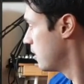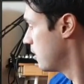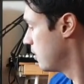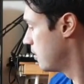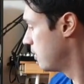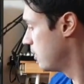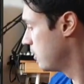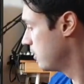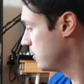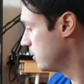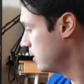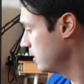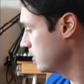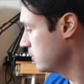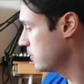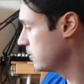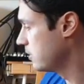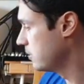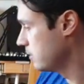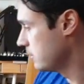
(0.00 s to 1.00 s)
On this
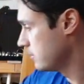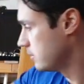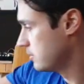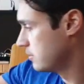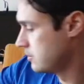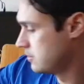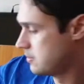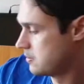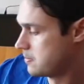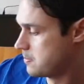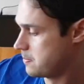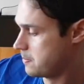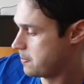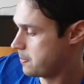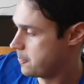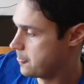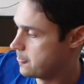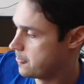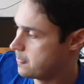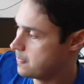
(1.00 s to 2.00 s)
one,
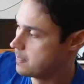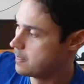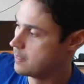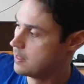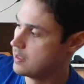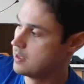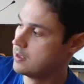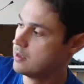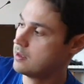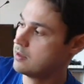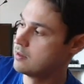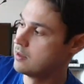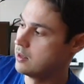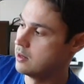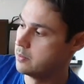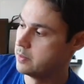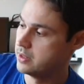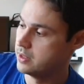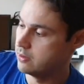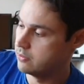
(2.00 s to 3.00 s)
it's a
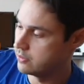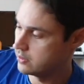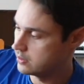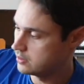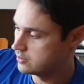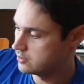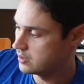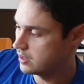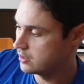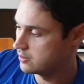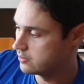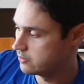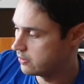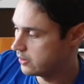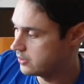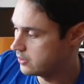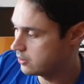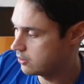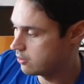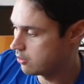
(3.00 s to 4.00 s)
little bit different. It says
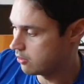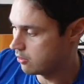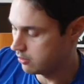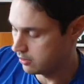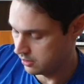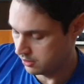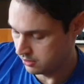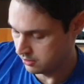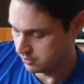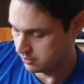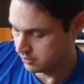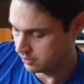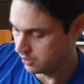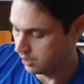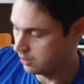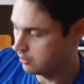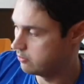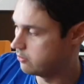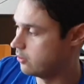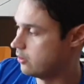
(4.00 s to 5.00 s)
Fender Corona,
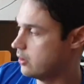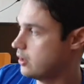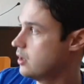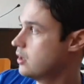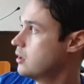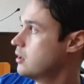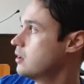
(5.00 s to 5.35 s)
California.